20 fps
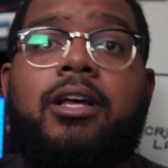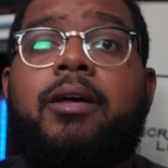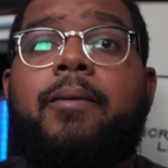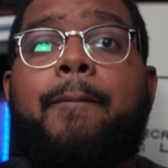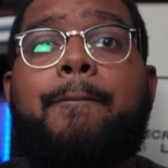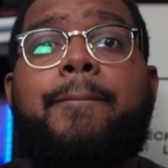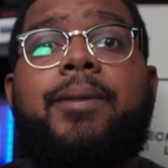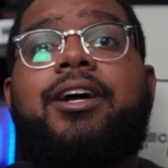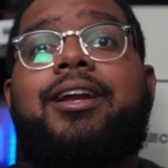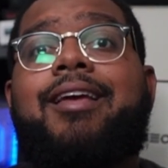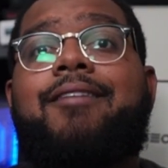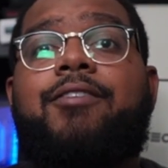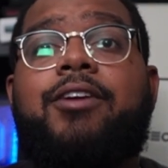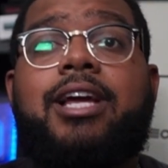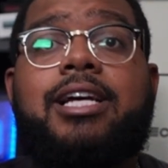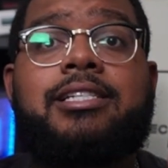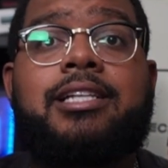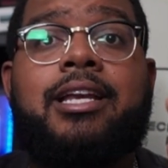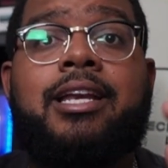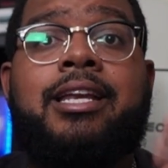But if you guys
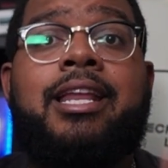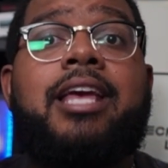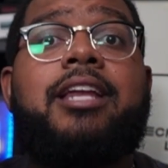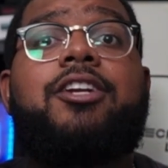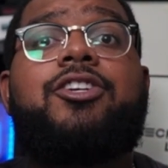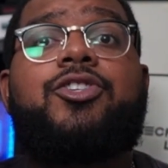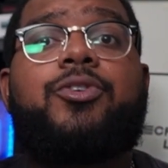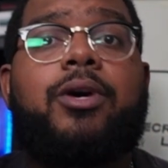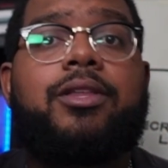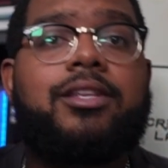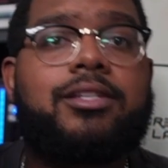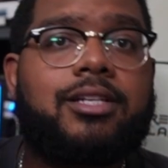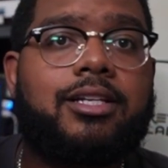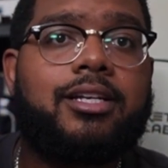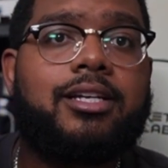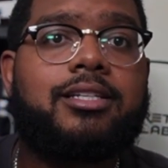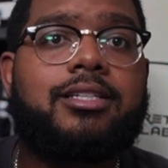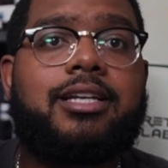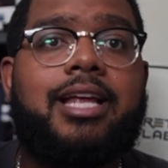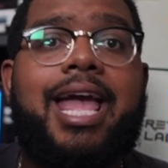did enjoy this
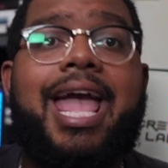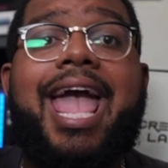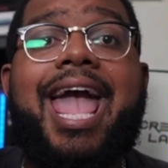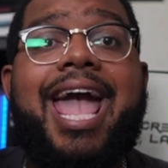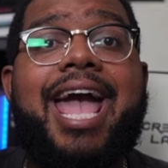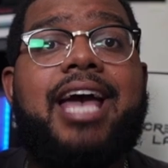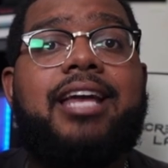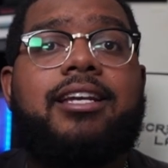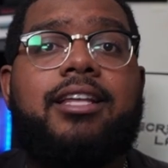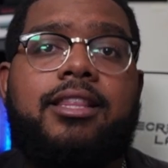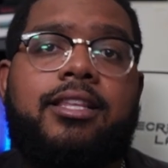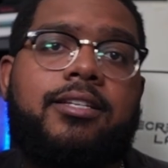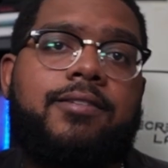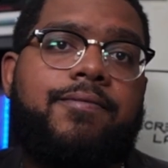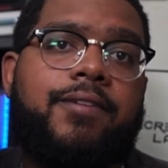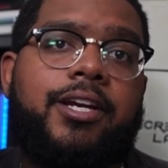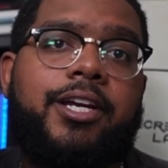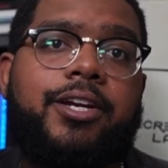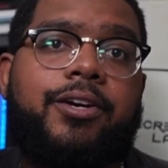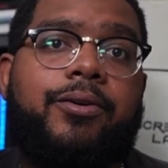list and this
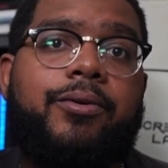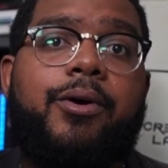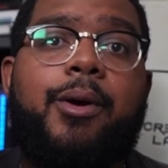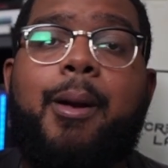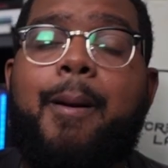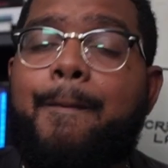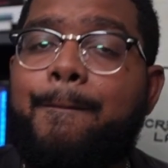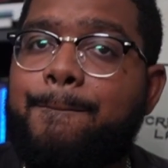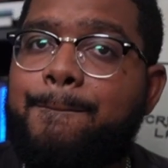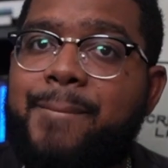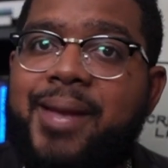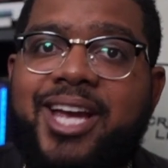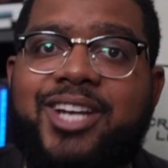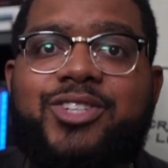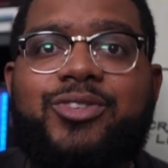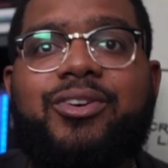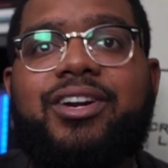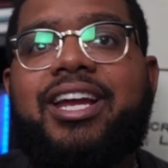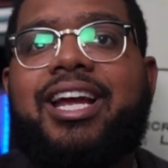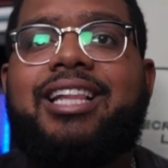video, make
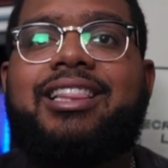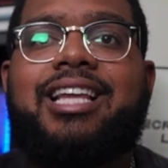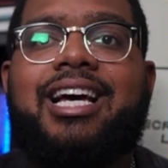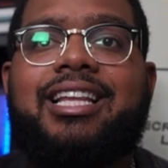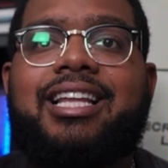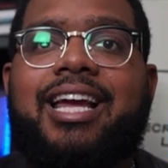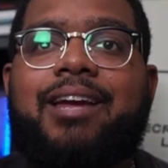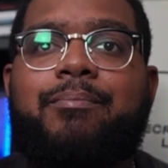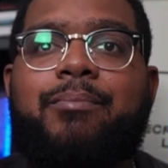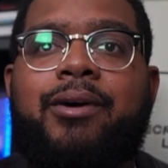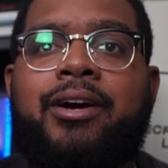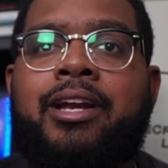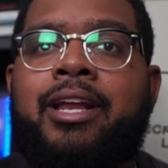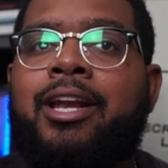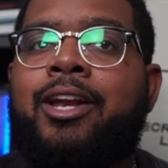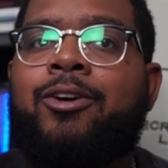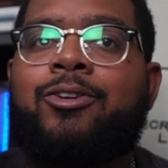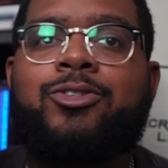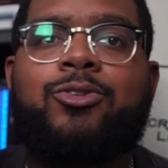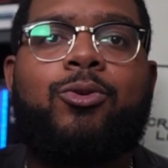sure to hit that like button and
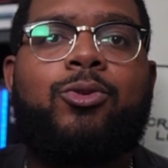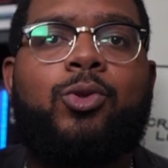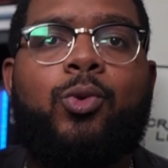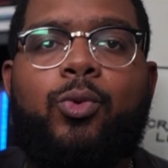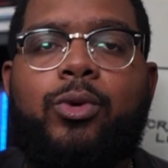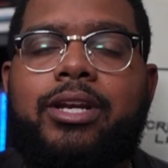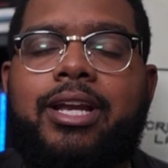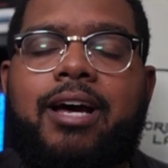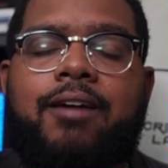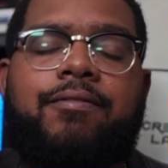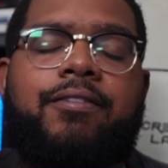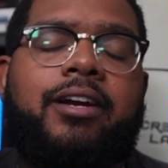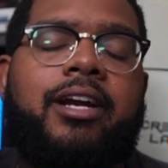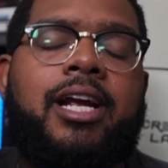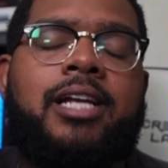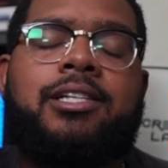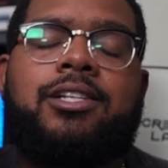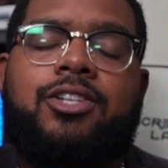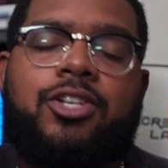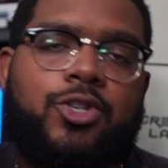also do not forget
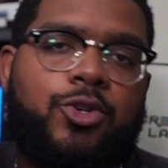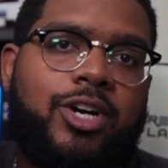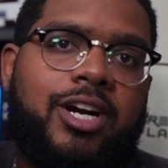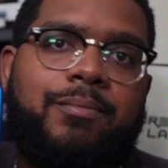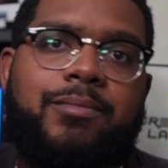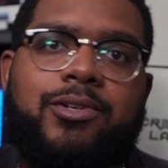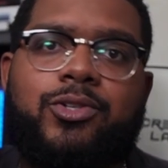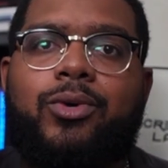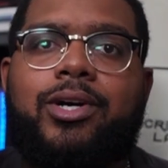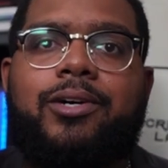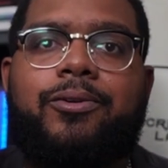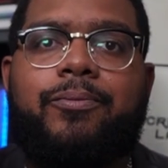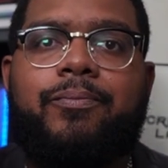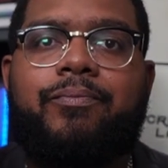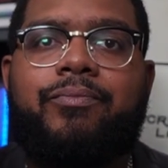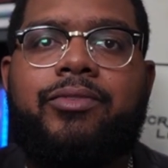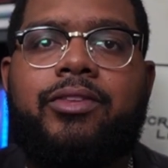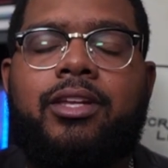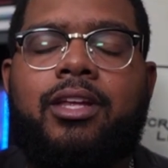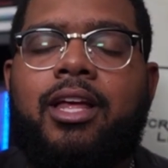to subscribe as well.
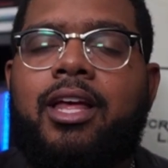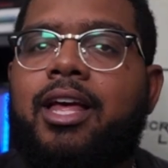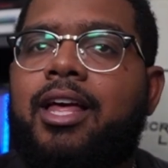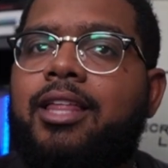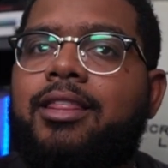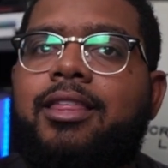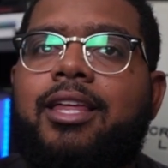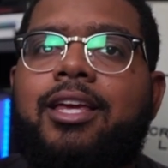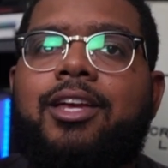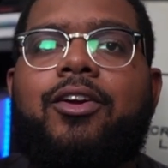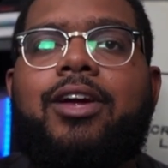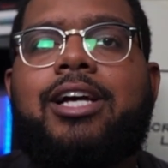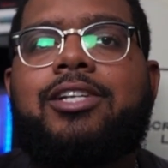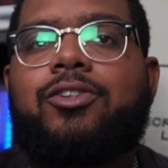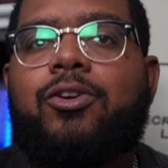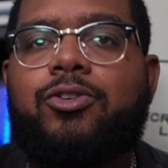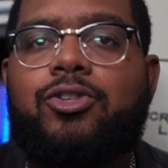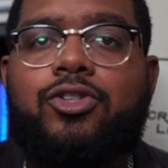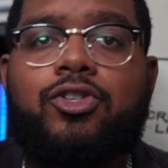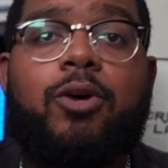Thank you guys all
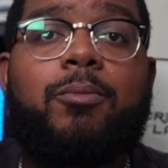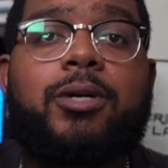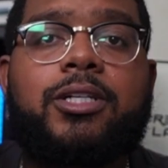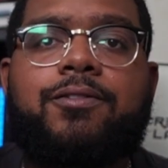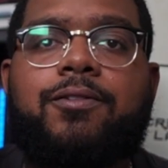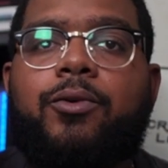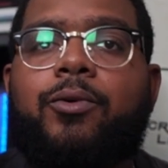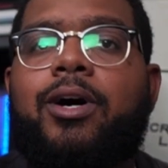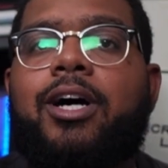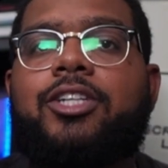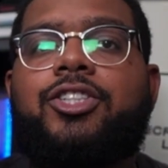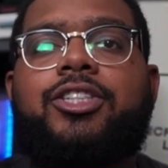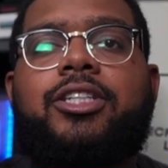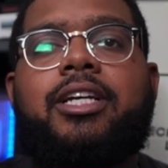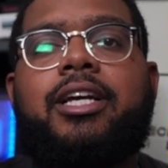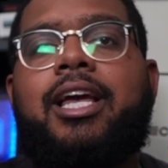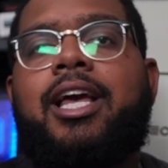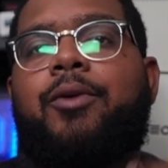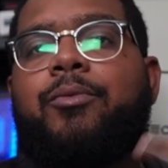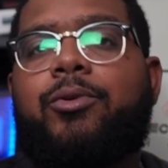so much for watching,
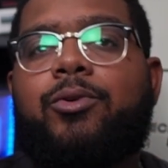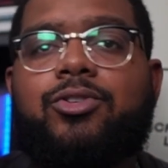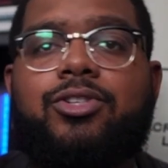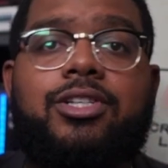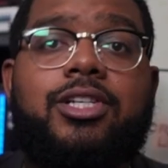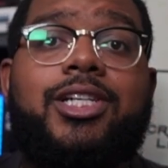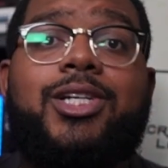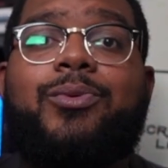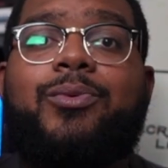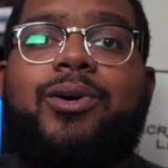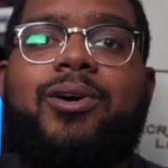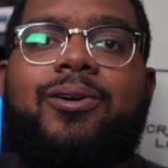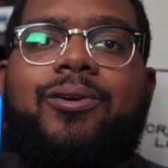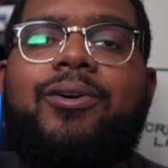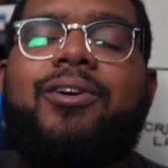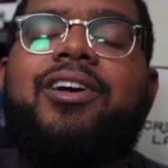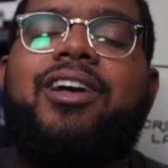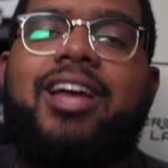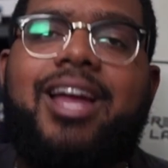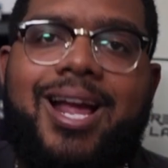and we'll see you all
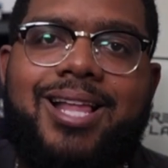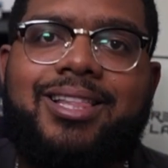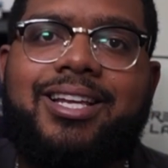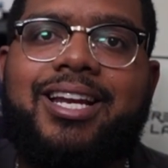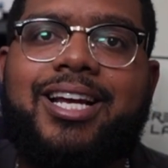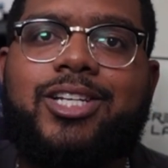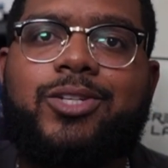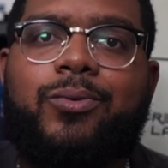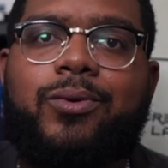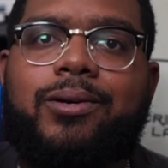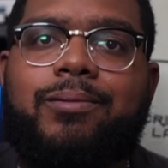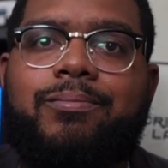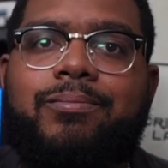in the next one.